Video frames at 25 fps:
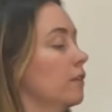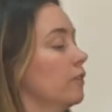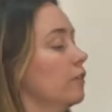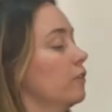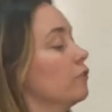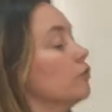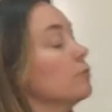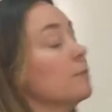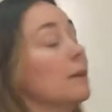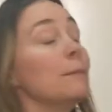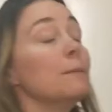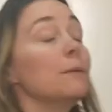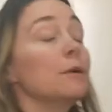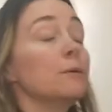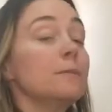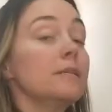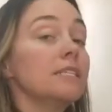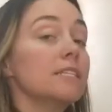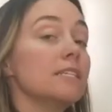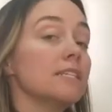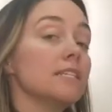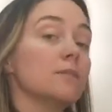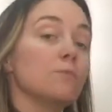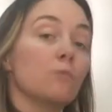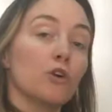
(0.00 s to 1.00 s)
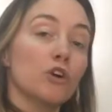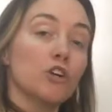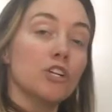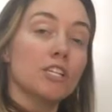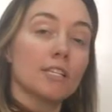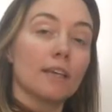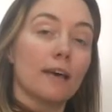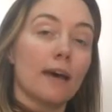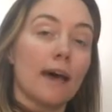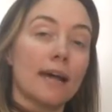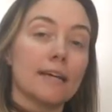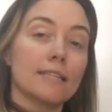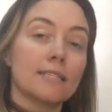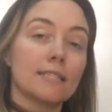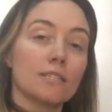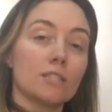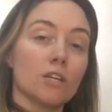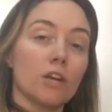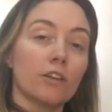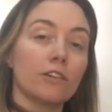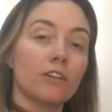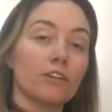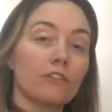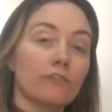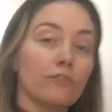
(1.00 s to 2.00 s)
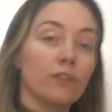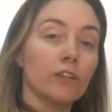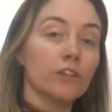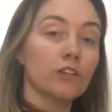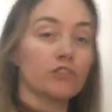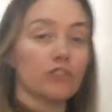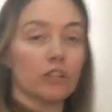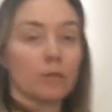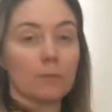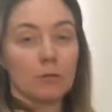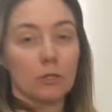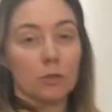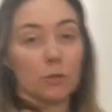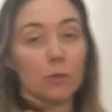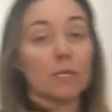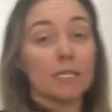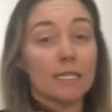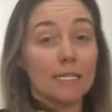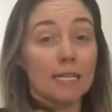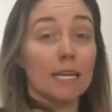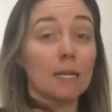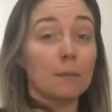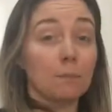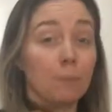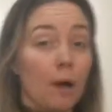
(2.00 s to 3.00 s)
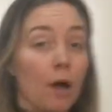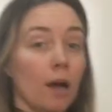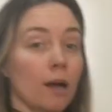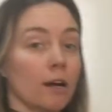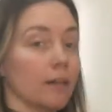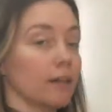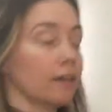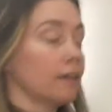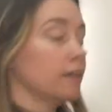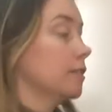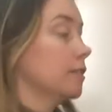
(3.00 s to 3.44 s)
Remember, Mrs. Moore's class is on their field trip to a state park.